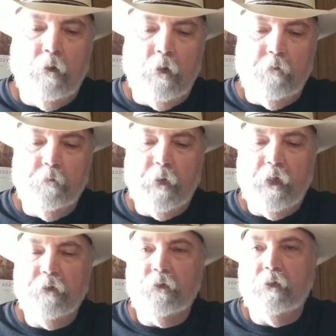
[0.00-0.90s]
of
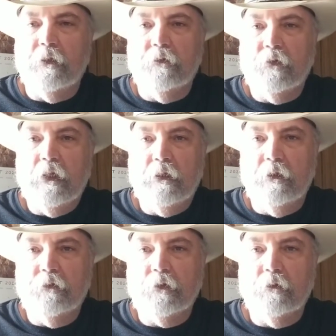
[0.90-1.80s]
passing these
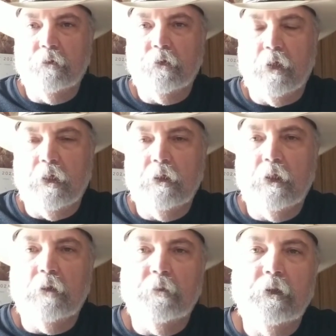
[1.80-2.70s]
kidney stones that had
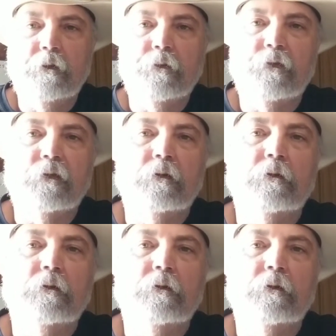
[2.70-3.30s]
come loose.